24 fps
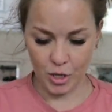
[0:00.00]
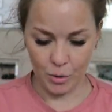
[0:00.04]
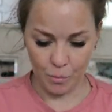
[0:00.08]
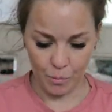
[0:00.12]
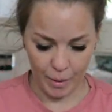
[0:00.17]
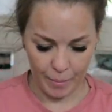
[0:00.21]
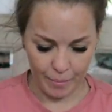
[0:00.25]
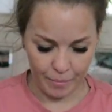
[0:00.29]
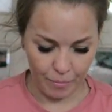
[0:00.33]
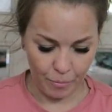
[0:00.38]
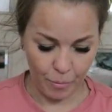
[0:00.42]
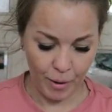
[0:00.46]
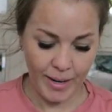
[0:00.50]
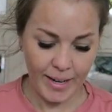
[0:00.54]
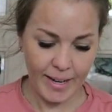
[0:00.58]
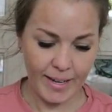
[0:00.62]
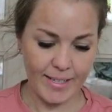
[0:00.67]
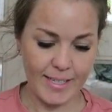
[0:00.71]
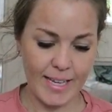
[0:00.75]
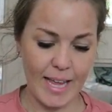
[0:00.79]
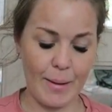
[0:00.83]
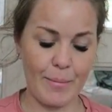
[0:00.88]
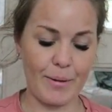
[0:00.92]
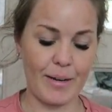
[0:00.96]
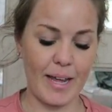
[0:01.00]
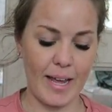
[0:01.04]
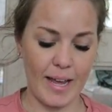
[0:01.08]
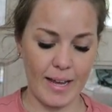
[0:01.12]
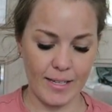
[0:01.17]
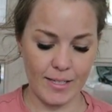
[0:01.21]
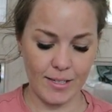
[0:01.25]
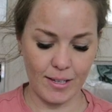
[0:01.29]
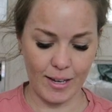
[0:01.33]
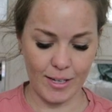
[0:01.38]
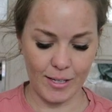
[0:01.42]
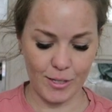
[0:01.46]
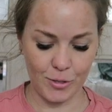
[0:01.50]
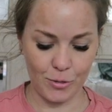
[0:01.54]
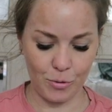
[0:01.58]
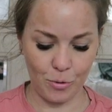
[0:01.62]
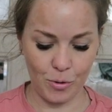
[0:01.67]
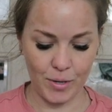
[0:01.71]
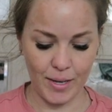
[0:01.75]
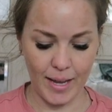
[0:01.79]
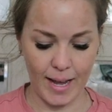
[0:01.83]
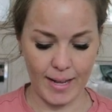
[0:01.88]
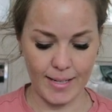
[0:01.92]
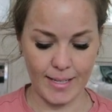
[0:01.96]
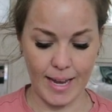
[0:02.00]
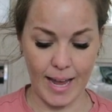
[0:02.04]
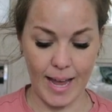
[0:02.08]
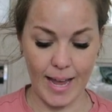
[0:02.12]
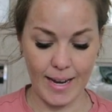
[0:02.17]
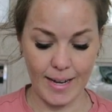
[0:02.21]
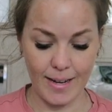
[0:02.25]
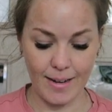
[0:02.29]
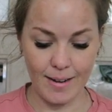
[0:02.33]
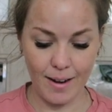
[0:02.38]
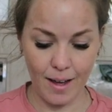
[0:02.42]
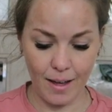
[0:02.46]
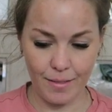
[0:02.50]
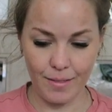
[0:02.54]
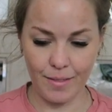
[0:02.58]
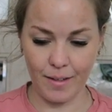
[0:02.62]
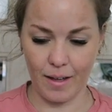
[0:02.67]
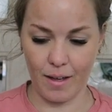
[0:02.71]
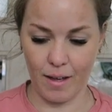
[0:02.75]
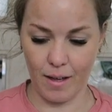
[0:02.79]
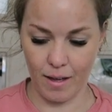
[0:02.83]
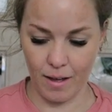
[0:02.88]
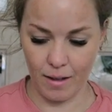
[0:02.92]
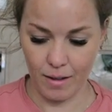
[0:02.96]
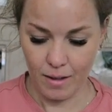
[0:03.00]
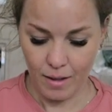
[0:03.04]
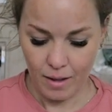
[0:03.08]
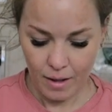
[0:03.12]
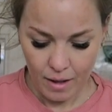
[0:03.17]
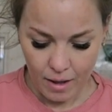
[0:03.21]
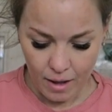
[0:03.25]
And when went into M&S, I saw yet another